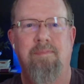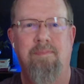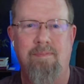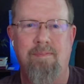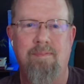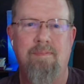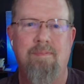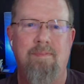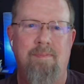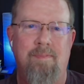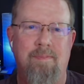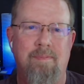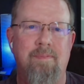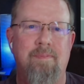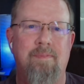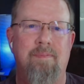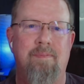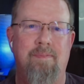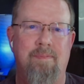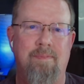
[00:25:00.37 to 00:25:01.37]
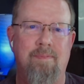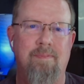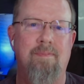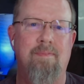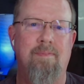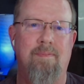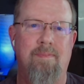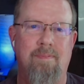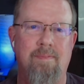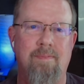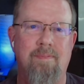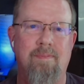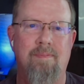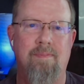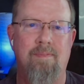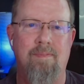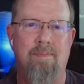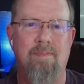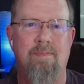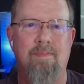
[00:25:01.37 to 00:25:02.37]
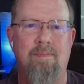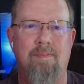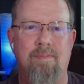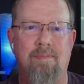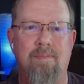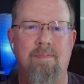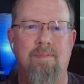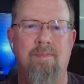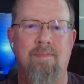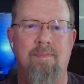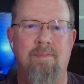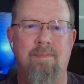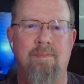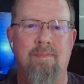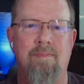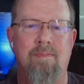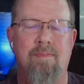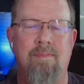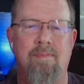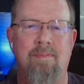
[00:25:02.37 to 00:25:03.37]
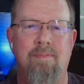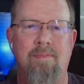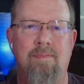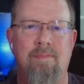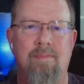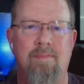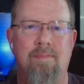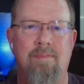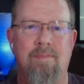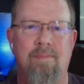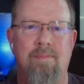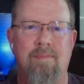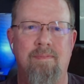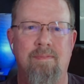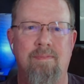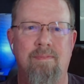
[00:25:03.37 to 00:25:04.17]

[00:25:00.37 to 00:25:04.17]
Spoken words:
The person shown says nothing.